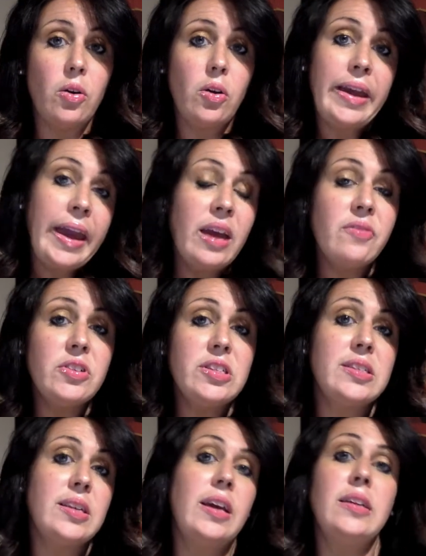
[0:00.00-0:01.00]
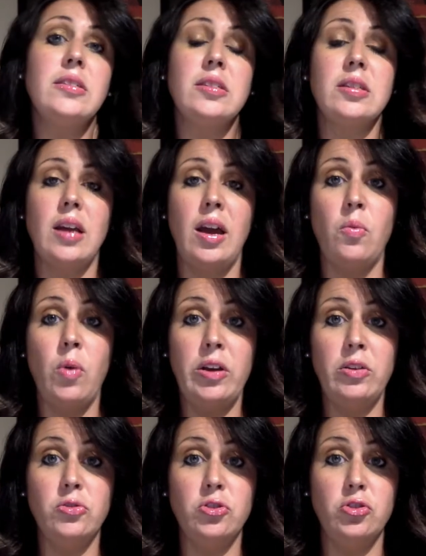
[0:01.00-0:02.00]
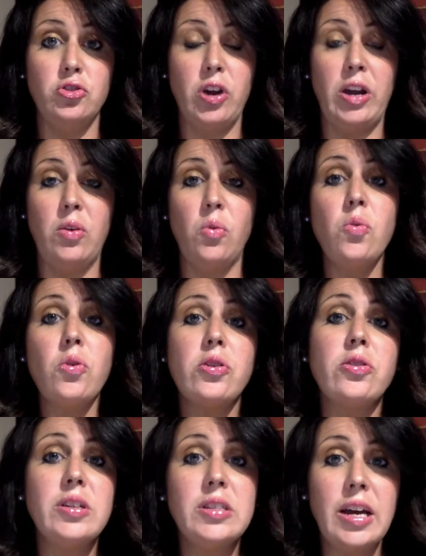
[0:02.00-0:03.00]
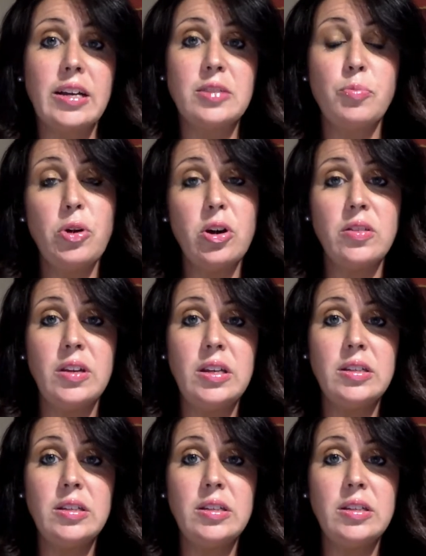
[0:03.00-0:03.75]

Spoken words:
Canvas site. I want you to try to order the textbook, the